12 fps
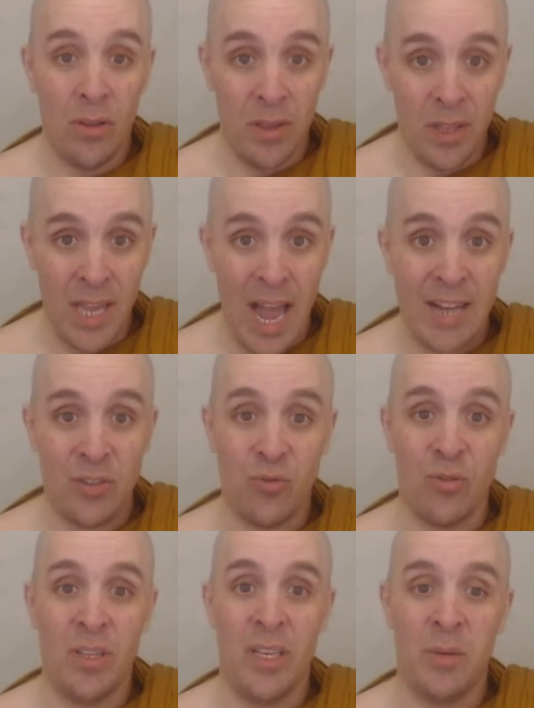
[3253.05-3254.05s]

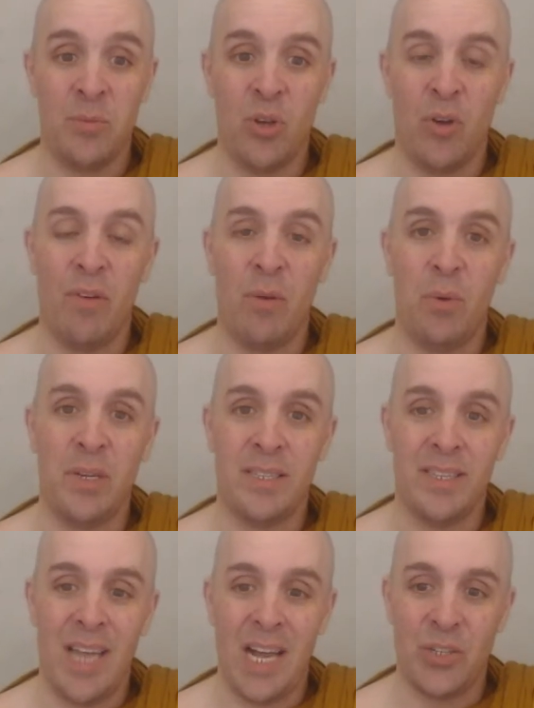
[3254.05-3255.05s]
naturally observing what
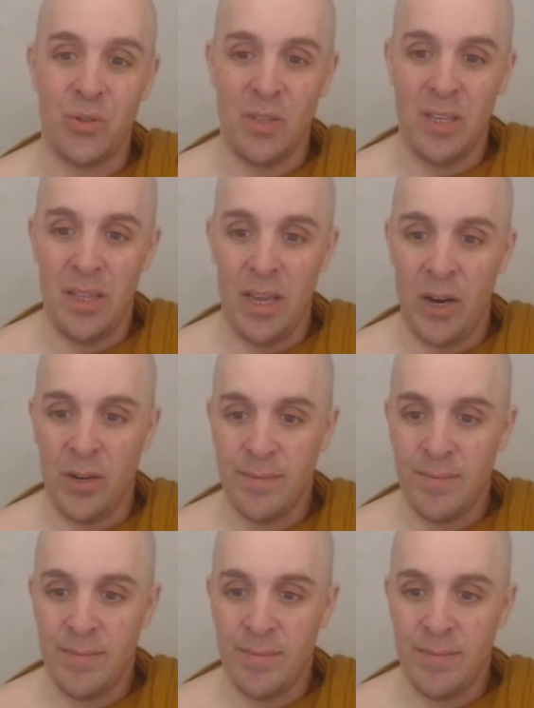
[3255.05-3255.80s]
is naturally there.